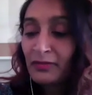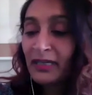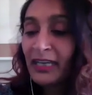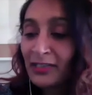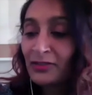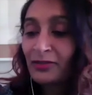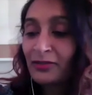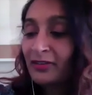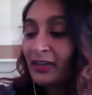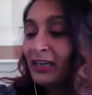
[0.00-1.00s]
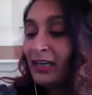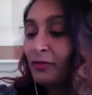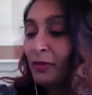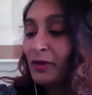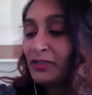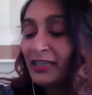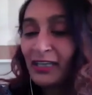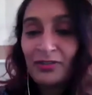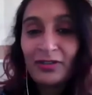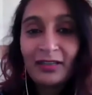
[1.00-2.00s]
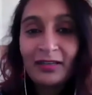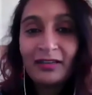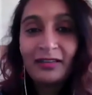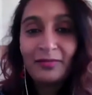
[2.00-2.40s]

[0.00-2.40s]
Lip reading: we get into, if we were to get into the